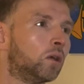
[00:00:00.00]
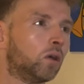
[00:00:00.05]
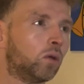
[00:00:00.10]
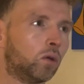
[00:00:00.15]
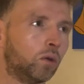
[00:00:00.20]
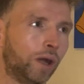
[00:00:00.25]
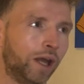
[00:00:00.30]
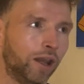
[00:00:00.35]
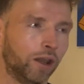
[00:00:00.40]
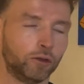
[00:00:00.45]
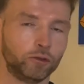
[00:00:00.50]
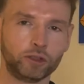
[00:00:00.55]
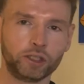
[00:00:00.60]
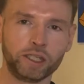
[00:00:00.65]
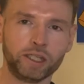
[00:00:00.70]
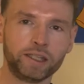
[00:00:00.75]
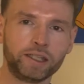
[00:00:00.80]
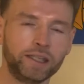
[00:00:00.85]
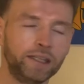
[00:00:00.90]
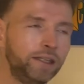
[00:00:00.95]
Oh, hello,
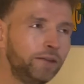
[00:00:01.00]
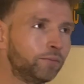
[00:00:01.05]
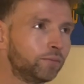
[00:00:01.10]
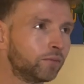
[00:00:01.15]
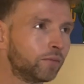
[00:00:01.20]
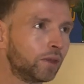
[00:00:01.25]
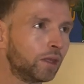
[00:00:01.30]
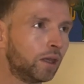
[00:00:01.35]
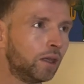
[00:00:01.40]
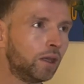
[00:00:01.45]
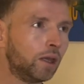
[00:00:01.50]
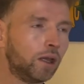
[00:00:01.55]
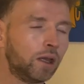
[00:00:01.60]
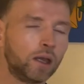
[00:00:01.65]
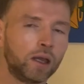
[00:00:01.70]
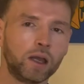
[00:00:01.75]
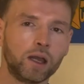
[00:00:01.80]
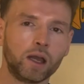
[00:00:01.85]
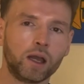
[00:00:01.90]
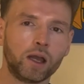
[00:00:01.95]
cheeky.
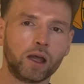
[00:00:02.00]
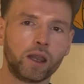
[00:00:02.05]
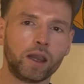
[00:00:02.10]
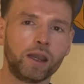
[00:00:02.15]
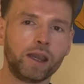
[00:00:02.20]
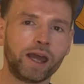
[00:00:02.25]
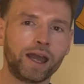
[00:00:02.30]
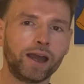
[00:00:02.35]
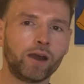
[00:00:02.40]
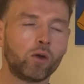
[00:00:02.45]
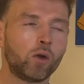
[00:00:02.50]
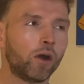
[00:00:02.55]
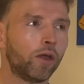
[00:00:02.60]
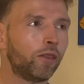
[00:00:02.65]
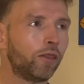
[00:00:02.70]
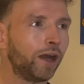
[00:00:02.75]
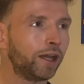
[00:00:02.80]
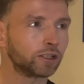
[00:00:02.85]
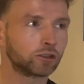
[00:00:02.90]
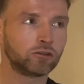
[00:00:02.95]
Now,
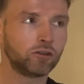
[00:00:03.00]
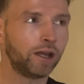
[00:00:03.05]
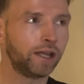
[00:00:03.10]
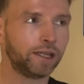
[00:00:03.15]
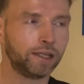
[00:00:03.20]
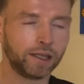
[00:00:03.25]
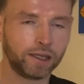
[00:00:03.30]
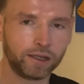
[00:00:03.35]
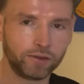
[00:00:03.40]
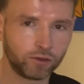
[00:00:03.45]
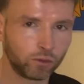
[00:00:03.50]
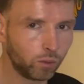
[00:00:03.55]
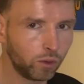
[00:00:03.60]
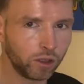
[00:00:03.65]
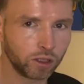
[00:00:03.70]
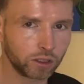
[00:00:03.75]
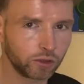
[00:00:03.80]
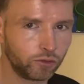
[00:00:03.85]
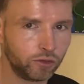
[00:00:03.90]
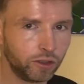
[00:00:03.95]
that's great, and if it
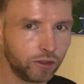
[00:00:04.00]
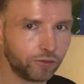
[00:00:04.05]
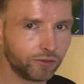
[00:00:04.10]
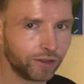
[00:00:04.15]
works for you,